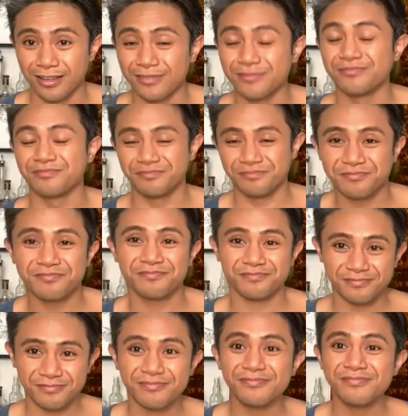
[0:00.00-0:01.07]
my God, she'll
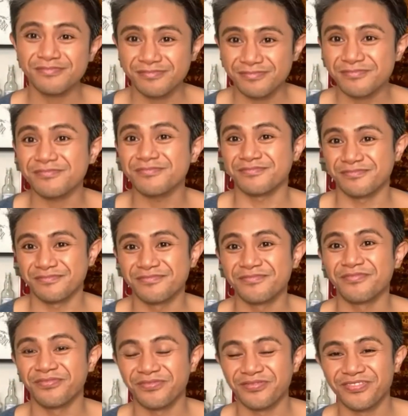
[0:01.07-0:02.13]
love that I told this
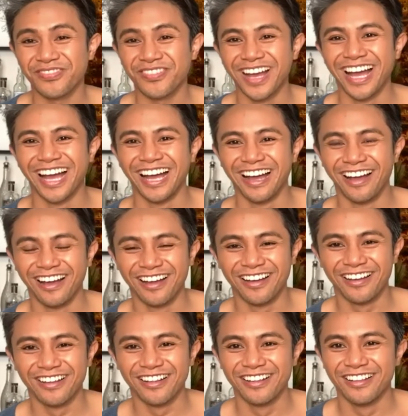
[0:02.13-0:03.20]
story.
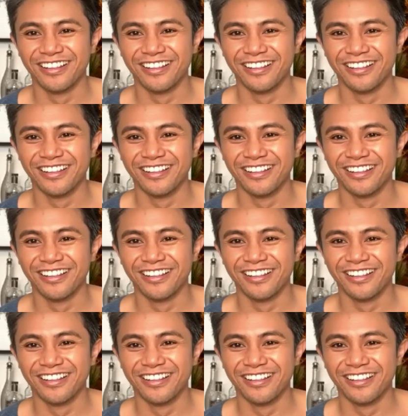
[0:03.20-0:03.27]
Okay, so